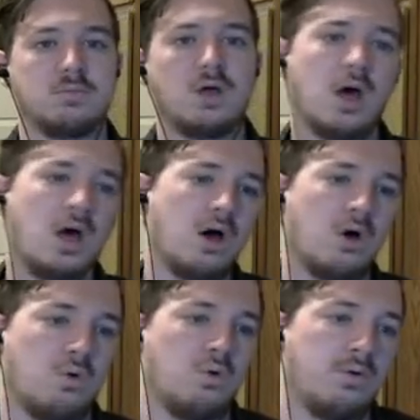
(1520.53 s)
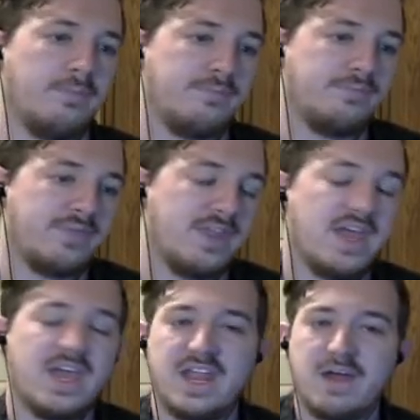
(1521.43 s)
Oh!
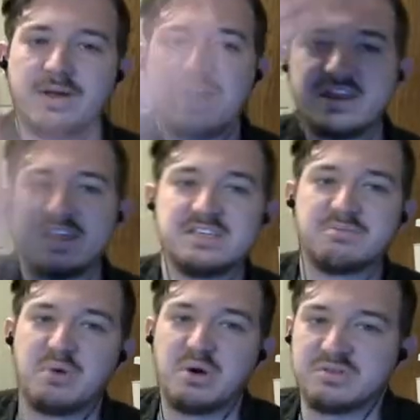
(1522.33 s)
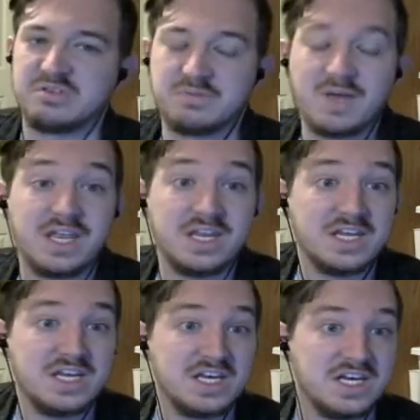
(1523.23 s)
Now we got these bozos, wait.
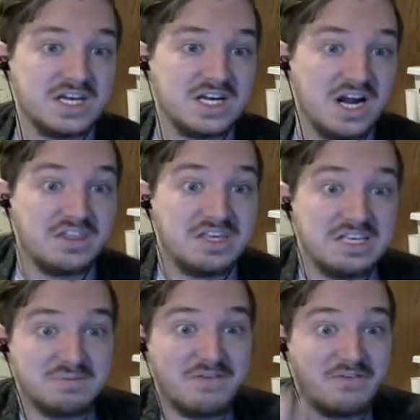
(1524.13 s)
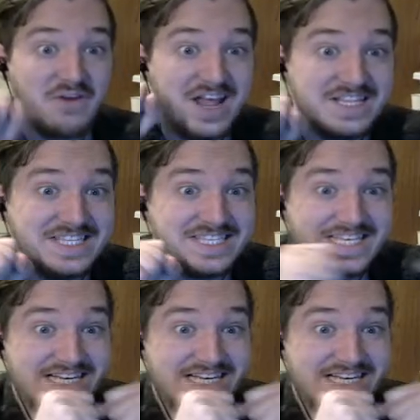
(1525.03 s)
Are these my friends?